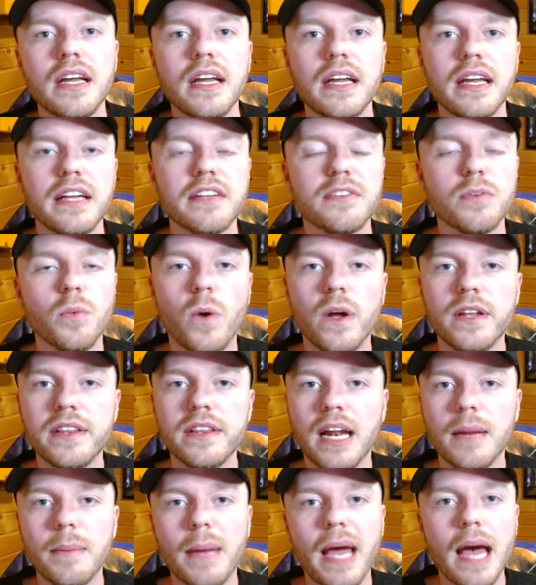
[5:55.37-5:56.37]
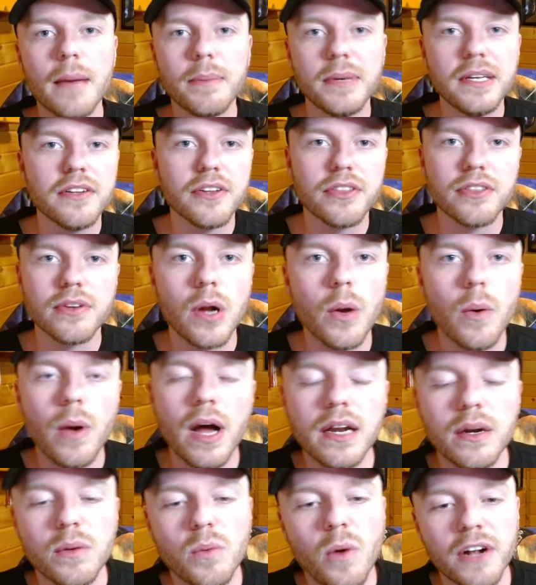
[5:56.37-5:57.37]
It's one that I'm happy to throw
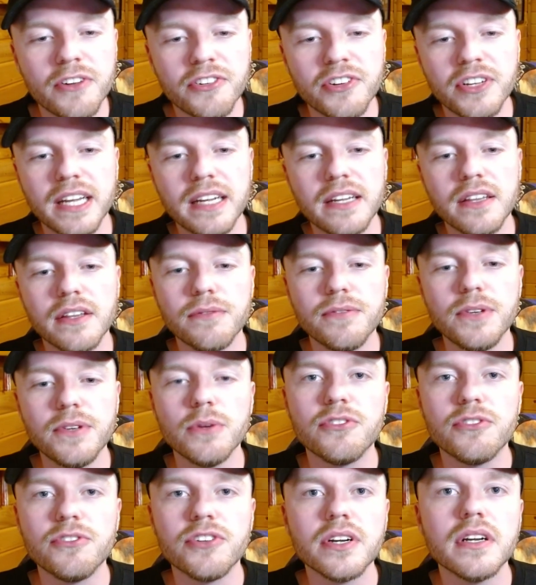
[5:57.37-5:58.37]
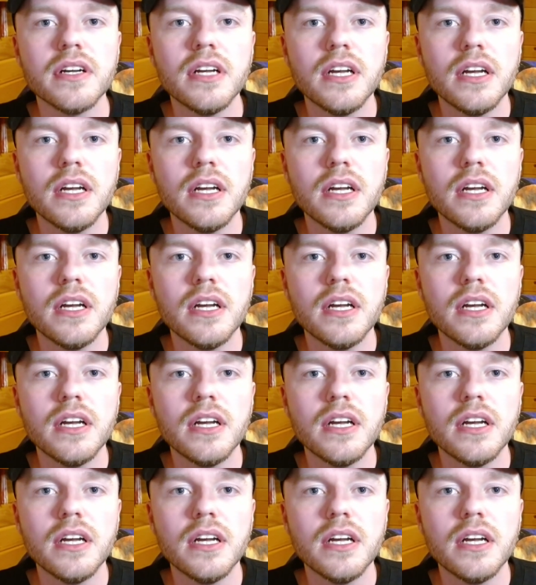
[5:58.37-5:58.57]
on and watch again in the future.